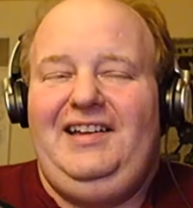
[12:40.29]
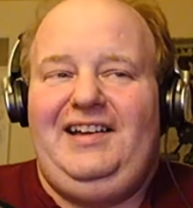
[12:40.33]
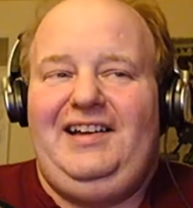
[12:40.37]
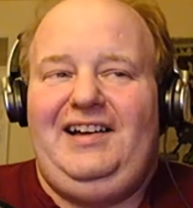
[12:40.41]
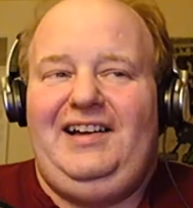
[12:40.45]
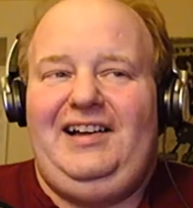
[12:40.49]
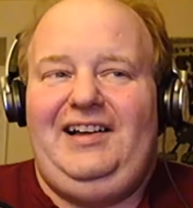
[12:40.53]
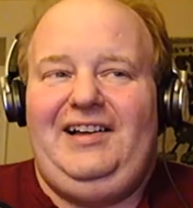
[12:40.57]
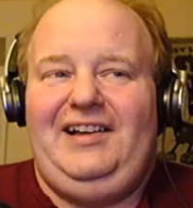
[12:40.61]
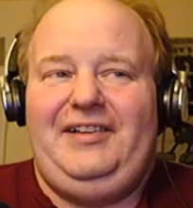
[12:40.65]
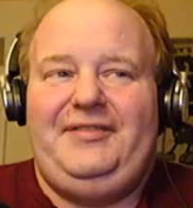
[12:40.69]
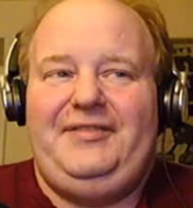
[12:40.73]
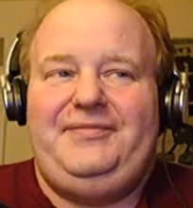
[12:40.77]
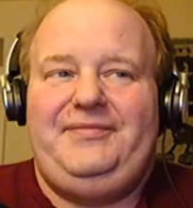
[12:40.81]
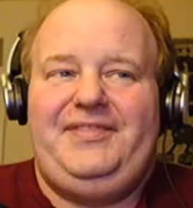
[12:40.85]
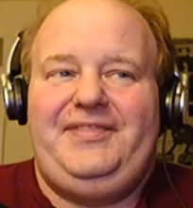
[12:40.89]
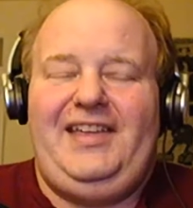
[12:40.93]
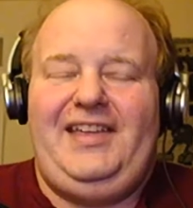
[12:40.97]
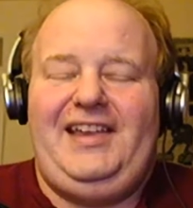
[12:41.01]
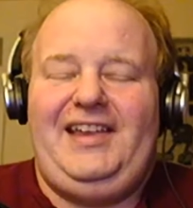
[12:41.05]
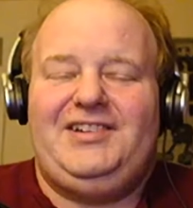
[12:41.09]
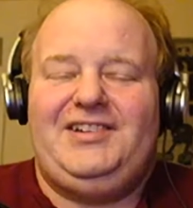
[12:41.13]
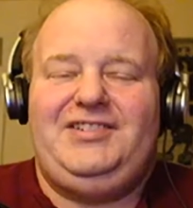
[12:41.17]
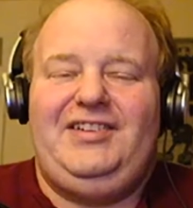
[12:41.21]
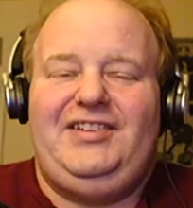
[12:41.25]

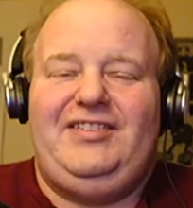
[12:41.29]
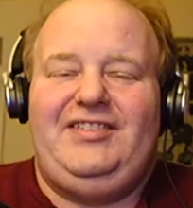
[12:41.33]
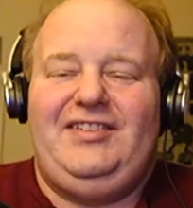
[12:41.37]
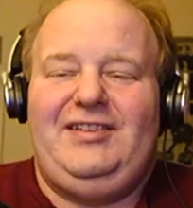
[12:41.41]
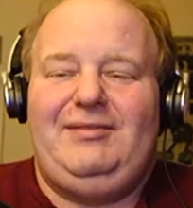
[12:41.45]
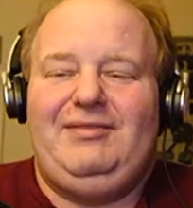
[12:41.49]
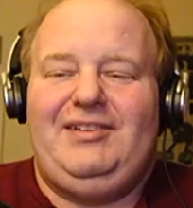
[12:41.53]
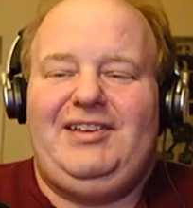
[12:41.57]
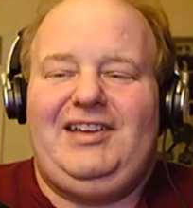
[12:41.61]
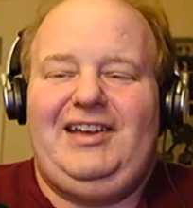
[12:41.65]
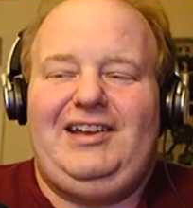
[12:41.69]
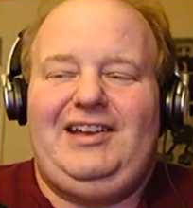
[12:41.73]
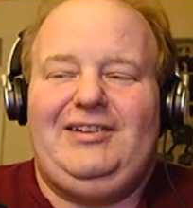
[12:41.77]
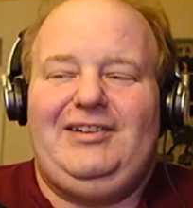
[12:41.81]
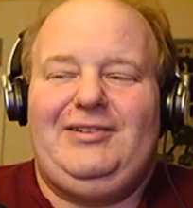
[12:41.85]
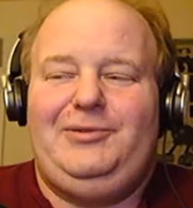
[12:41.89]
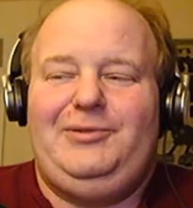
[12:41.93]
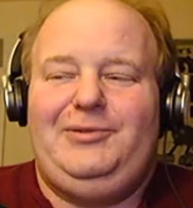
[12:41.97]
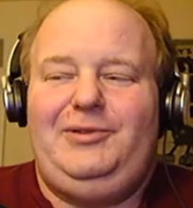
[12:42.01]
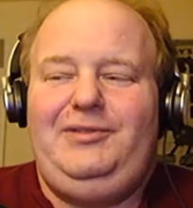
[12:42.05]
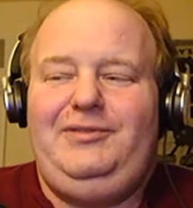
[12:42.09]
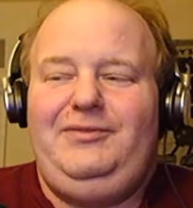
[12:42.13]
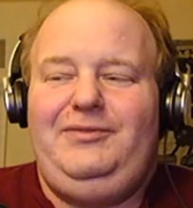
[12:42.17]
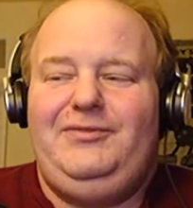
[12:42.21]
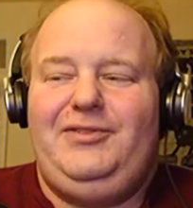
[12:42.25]
That actually seemed kind of
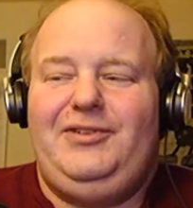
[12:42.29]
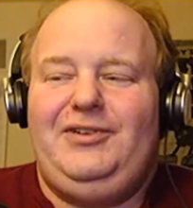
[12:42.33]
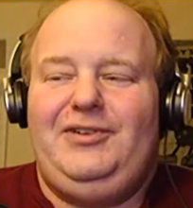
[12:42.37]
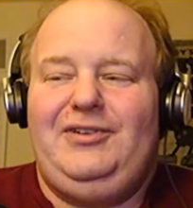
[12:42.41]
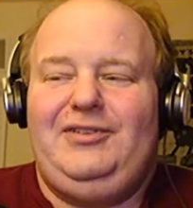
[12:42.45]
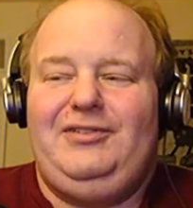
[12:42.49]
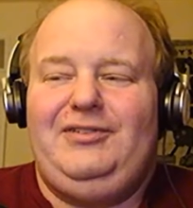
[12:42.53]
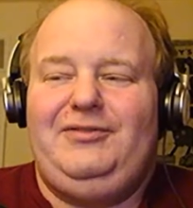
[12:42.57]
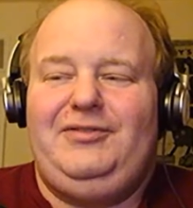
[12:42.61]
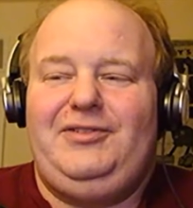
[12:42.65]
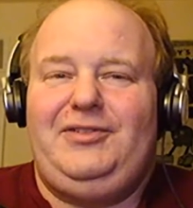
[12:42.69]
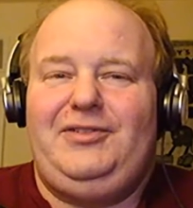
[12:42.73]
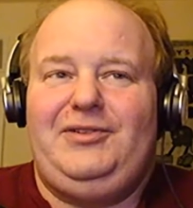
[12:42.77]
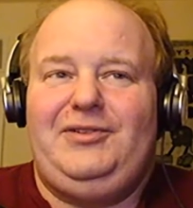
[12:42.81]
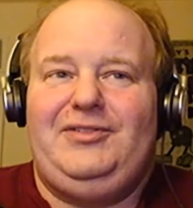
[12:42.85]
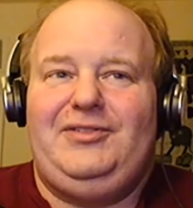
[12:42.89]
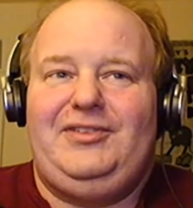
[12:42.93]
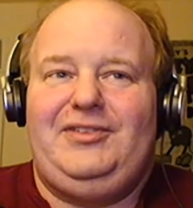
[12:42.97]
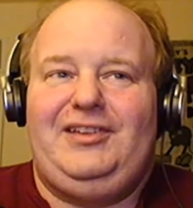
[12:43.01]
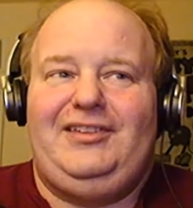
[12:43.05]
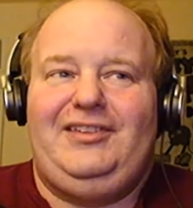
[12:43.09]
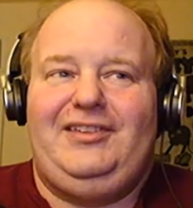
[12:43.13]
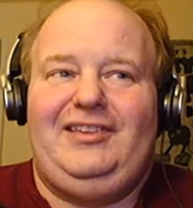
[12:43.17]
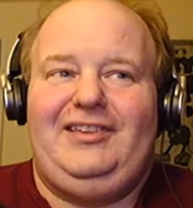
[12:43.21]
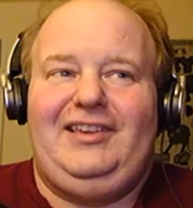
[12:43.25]
cool for those
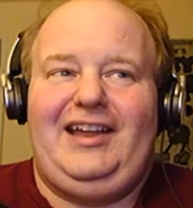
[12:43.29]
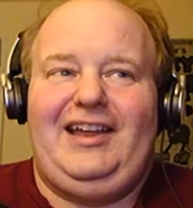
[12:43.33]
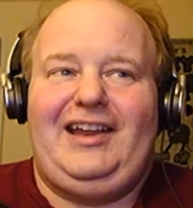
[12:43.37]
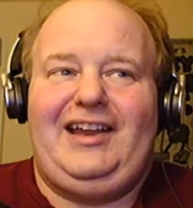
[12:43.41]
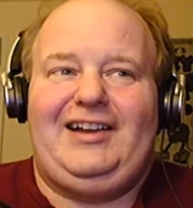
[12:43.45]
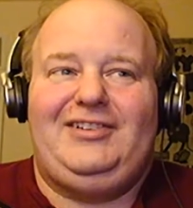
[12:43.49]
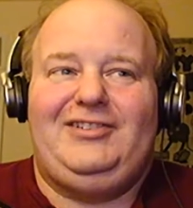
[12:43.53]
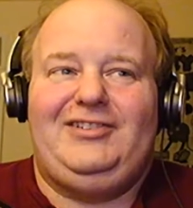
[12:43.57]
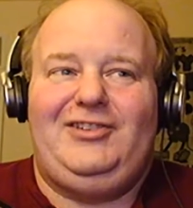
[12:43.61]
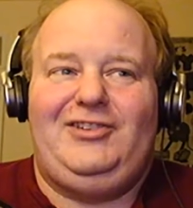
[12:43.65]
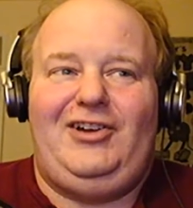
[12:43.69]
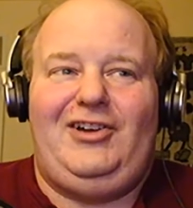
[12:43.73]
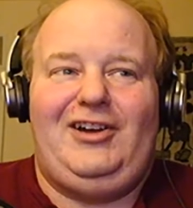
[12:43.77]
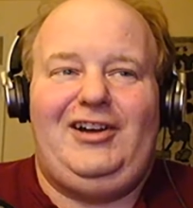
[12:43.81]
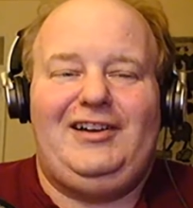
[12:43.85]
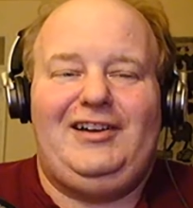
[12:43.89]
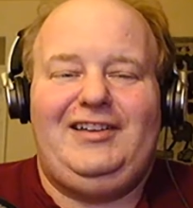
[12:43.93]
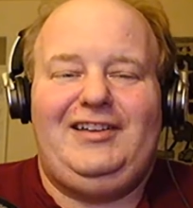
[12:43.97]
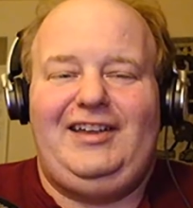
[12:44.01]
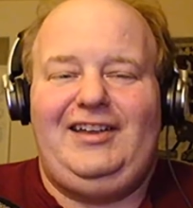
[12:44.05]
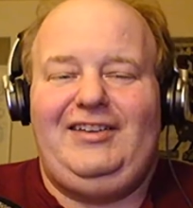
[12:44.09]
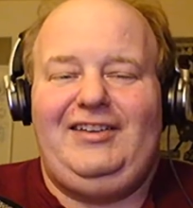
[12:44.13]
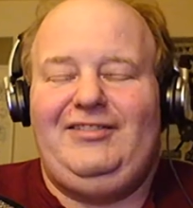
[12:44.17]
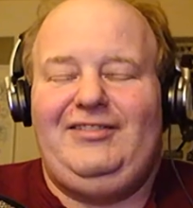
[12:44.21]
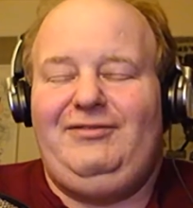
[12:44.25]
that like
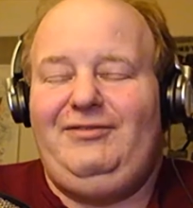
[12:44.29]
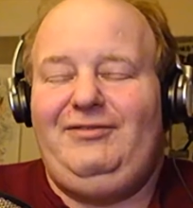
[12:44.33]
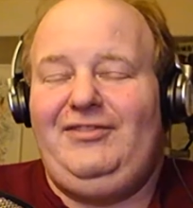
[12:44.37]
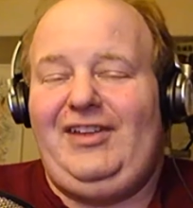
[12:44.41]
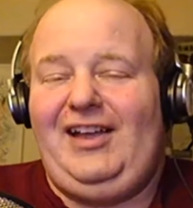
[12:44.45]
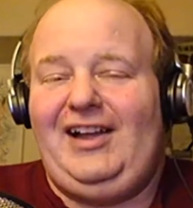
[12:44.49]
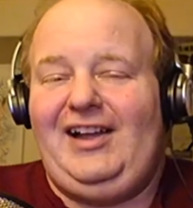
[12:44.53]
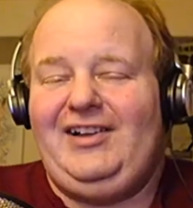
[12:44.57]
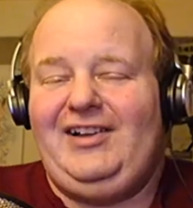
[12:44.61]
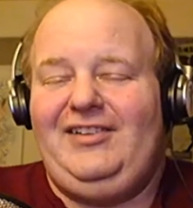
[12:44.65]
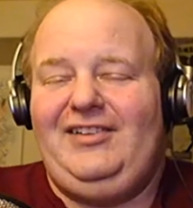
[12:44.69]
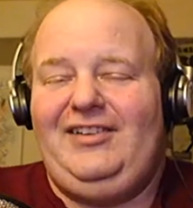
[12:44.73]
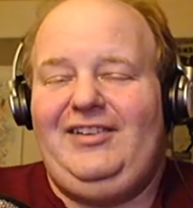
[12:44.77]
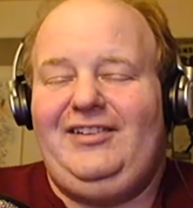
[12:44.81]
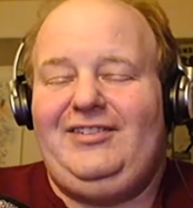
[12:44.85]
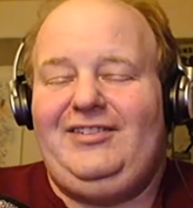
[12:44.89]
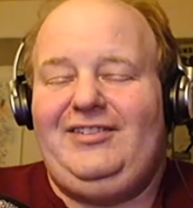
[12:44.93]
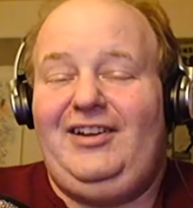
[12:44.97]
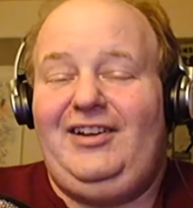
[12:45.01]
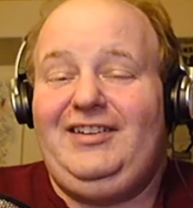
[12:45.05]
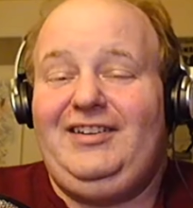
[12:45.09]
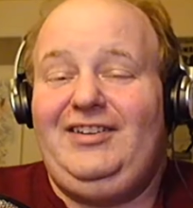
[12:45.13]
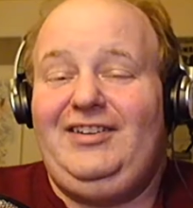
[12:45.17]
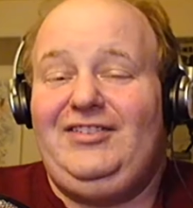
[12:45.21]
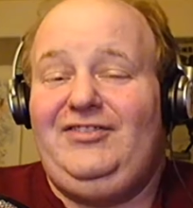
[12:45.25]
talking
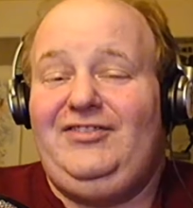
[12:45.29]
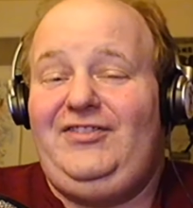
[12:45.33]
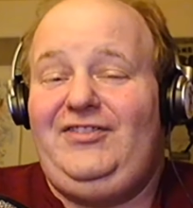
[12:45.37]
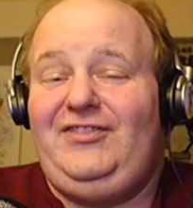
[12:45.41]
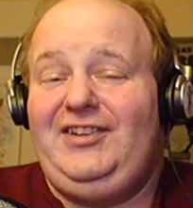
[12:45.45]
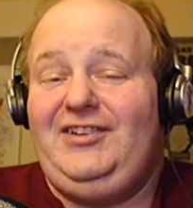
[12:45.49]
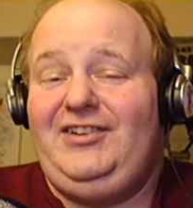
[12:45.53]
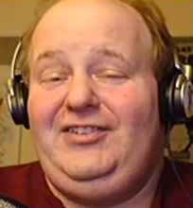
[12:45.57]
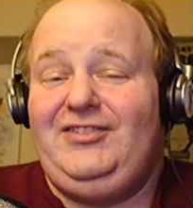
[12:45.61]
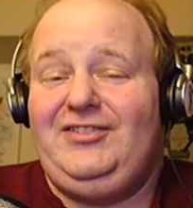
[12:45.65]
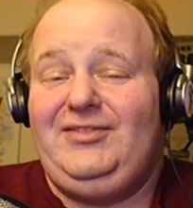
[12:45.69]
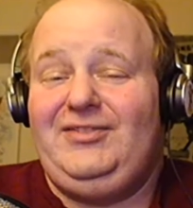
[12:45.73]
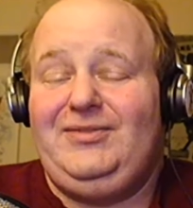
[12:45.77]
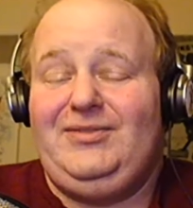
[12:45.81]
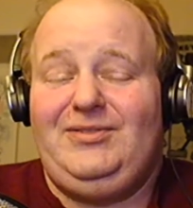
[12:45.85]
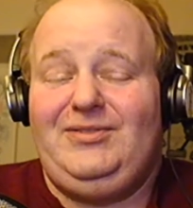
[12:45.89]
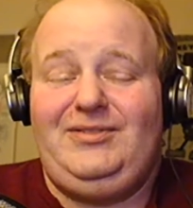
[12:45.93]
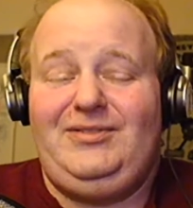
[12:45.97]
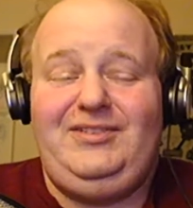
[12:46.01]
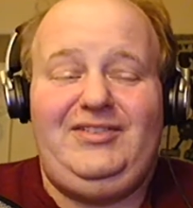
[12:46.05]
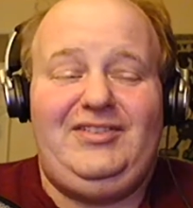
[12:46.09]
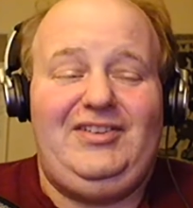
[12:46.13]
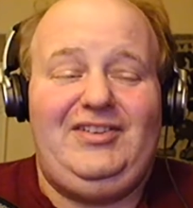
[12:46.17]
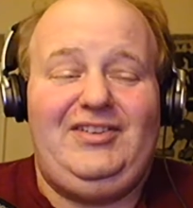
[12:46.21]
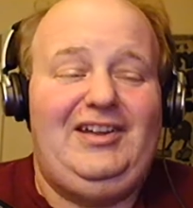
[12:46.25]
figures of
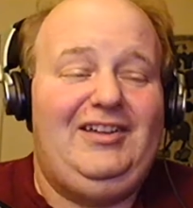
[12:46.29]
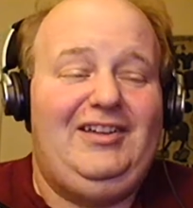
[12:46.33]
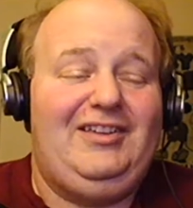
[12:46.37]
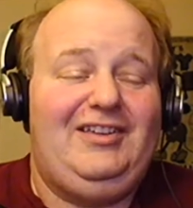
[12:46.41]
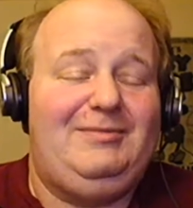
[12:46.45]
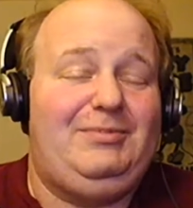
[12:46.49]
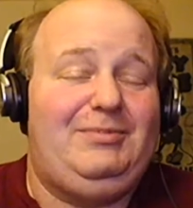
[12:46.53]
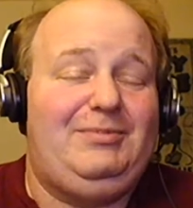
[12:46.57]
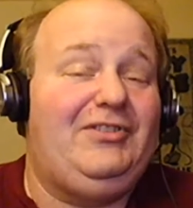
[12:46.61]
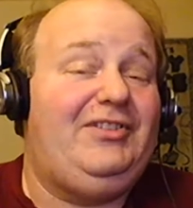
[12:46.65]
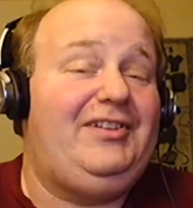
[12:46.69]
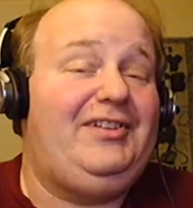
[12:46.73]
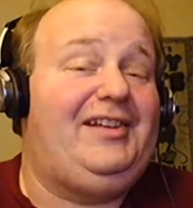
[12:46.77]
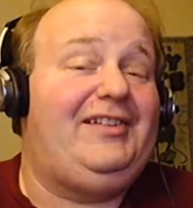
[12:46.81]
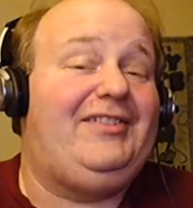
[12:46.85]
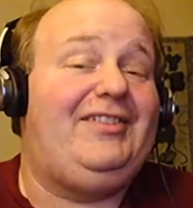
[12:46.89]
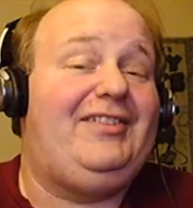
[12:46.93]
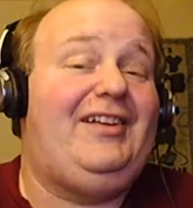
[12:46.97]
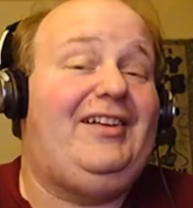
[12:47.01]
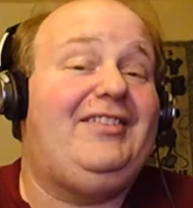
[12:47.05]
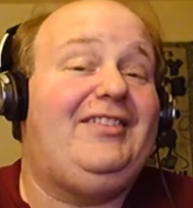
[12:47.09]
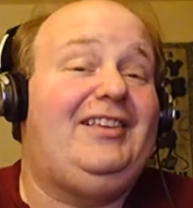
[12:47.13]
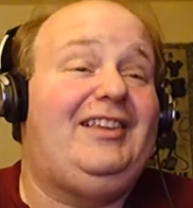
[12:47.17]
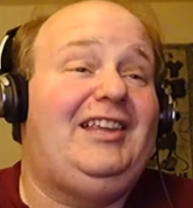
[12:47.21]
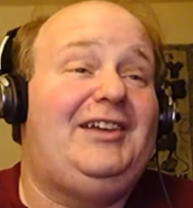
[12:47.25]
sorts. Supposedly it
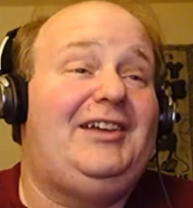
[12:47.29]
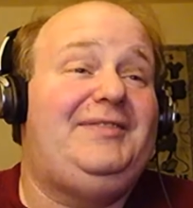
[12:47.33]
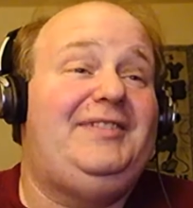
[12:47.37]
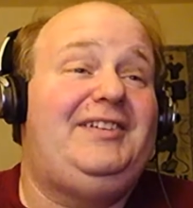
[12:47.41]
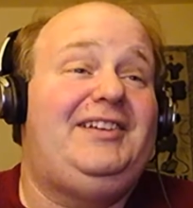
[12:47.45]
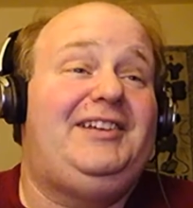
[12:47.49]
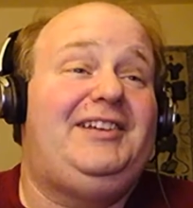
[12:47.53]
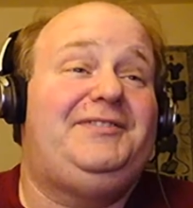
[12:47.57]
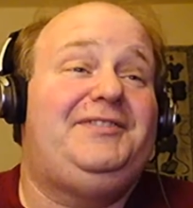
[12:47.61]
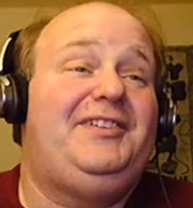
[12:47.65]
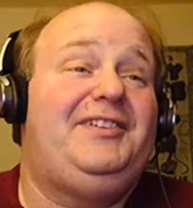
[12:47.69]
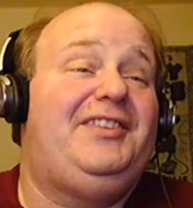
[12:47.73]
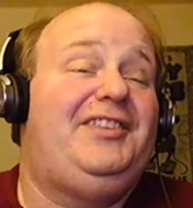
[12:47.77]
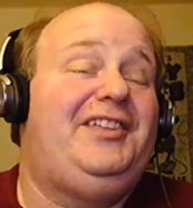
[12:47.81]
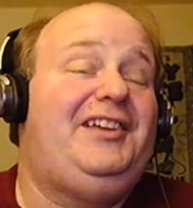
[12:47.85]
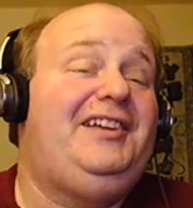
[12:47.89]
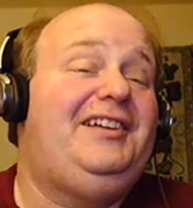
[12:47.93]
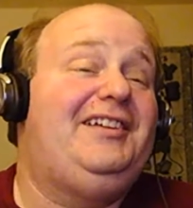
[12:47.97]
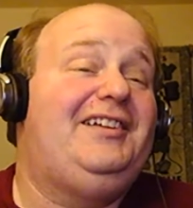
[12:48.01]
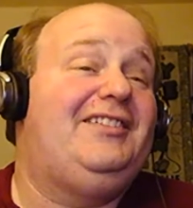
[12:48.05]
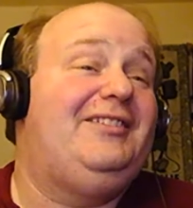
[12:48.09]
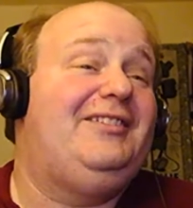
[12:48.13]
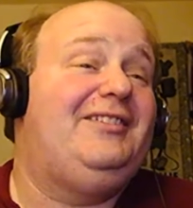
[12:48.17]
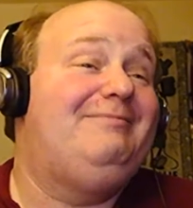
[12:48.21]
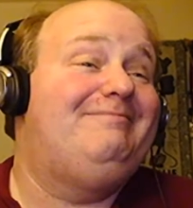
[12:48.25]
says 11 different
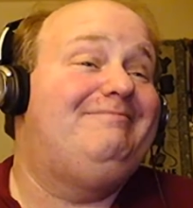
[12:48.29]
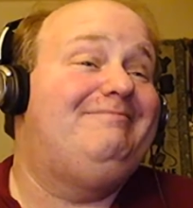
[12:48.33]
things.